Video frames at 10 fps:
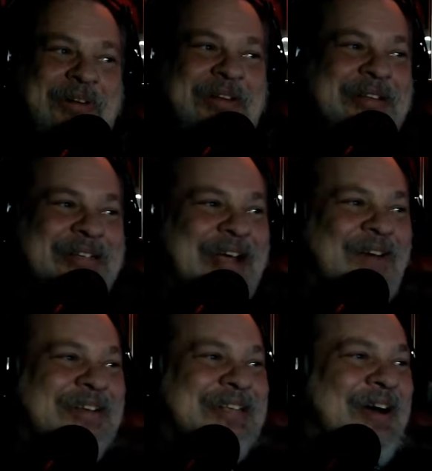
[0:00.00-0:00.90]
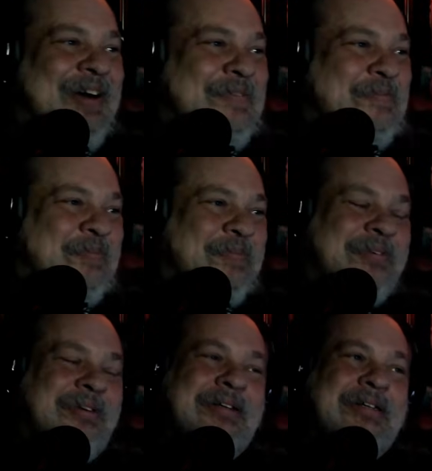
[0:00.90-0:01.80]
There's always hope.
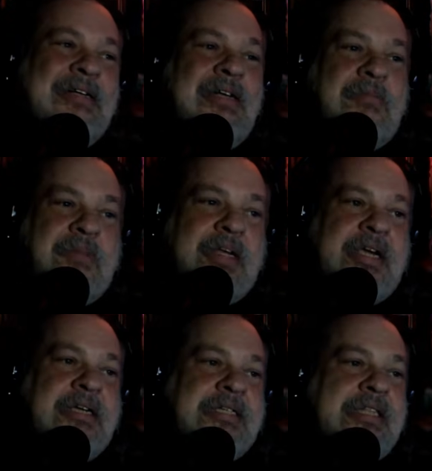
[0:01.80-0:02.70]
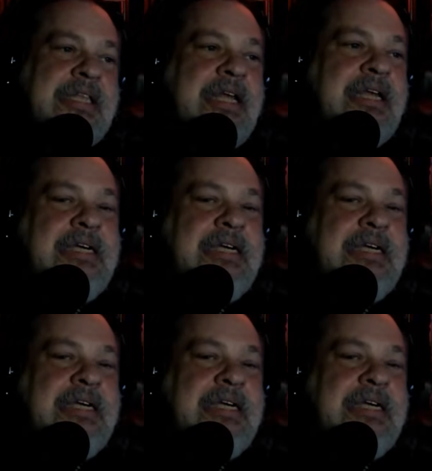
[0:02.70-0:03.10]
But here's the thing,